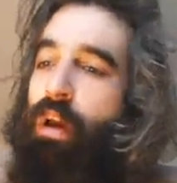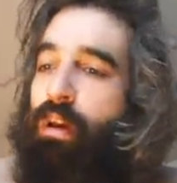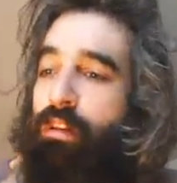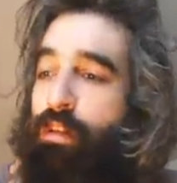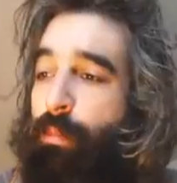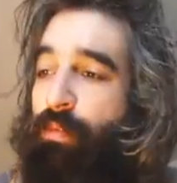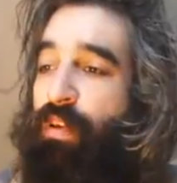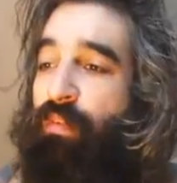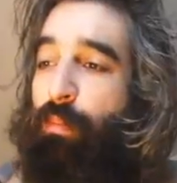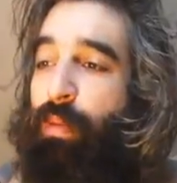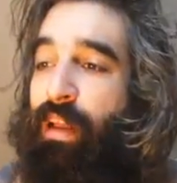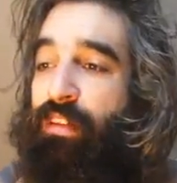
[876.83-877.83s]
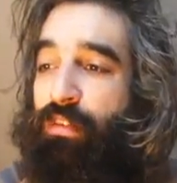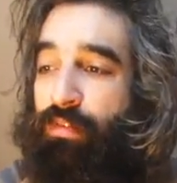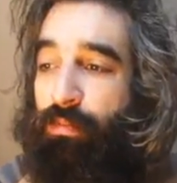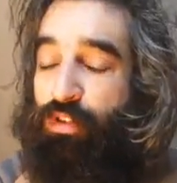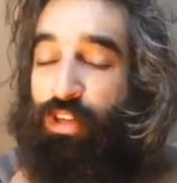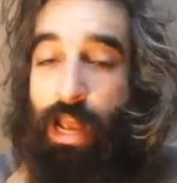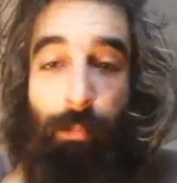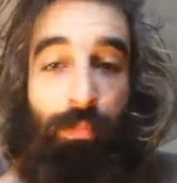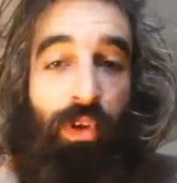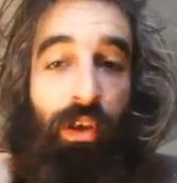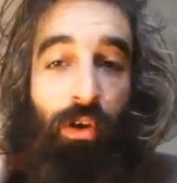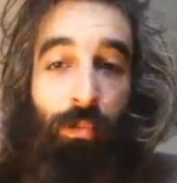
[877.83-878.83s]
Some of my favorite bands are from Chapel
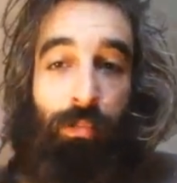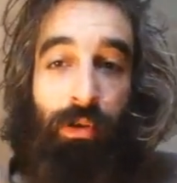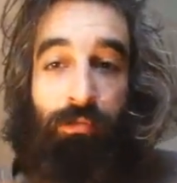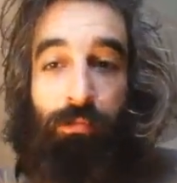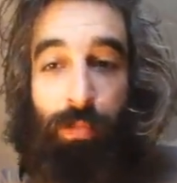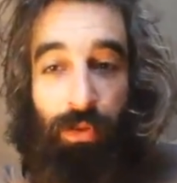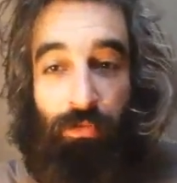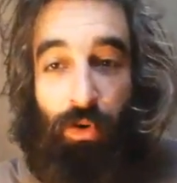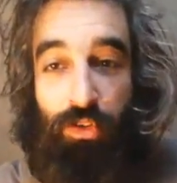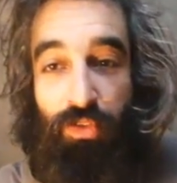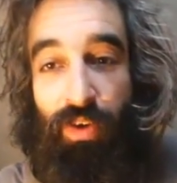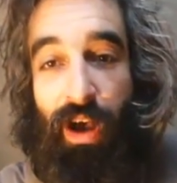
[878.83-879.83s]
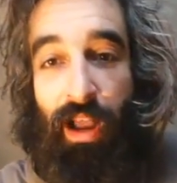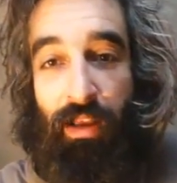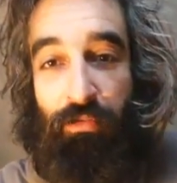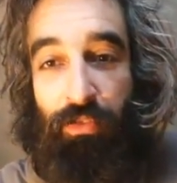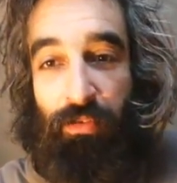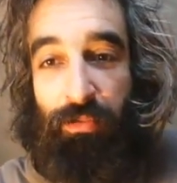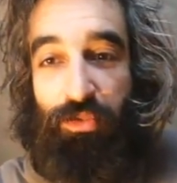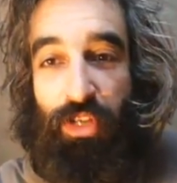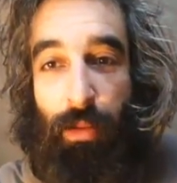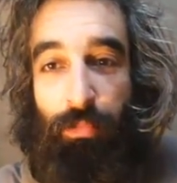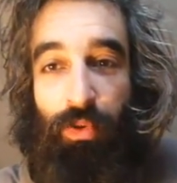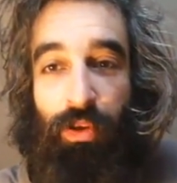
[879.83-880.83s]
Hill. Ben, Ben Folds Five. They're from
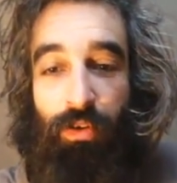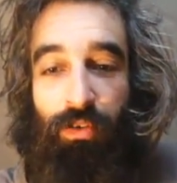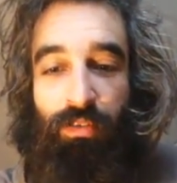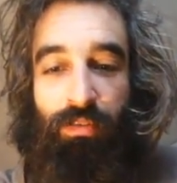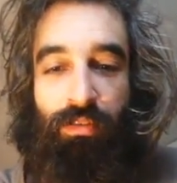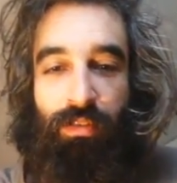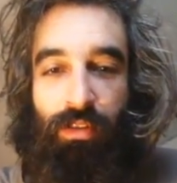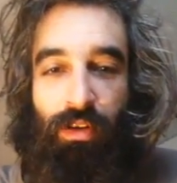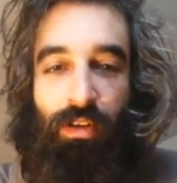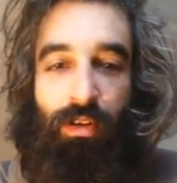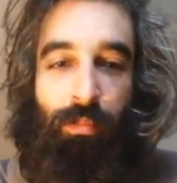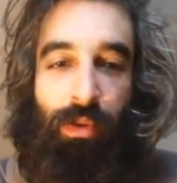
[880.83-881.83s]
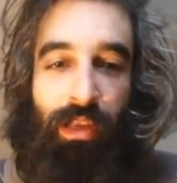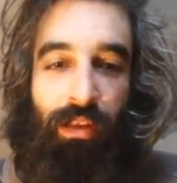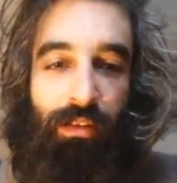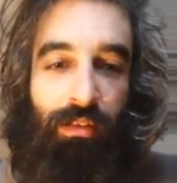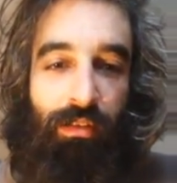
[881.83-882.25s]
Chapel Hill. They're a good band.